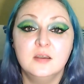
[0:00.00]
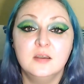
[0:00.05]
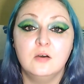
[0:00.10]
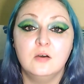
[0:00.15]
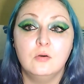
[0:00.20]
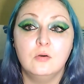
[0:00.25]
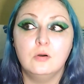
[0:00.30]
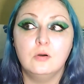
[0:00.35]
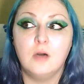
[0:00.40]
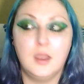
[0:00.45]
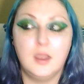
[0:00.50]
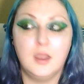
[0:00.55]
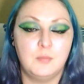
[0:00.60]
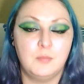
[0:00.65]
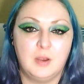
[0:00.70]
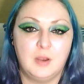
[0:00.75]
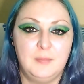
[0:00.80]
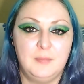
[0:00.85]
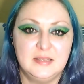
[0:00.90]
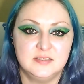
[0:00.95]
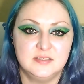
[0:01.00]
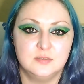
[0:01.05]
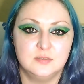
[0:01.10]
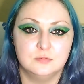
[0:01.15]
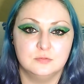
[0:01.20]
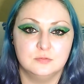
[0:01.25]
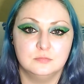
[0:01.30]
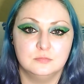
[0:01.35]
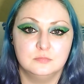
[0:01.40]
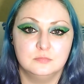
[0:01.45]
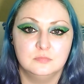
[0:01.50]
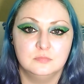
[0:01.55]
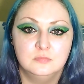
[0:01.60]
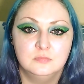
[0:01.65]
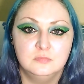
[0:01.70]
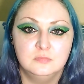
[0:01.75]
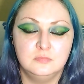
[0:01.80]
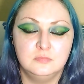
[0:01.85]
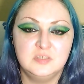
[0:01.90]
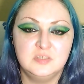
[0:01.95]
or eyebrow pencil.
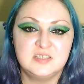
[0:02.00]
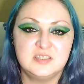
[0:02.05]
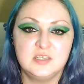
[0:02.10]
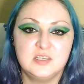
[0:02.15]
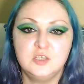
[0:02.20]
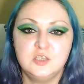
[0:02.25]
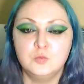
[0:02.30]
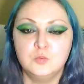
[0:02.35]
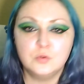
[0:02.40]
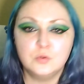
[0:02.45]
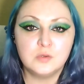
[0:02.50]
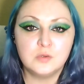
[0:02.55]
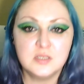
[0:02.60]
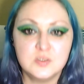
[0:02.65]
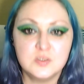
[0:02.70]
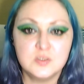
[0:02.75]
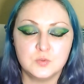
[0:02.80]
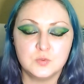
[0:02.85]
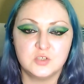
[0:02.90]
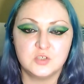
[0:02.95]
You see, you walk into a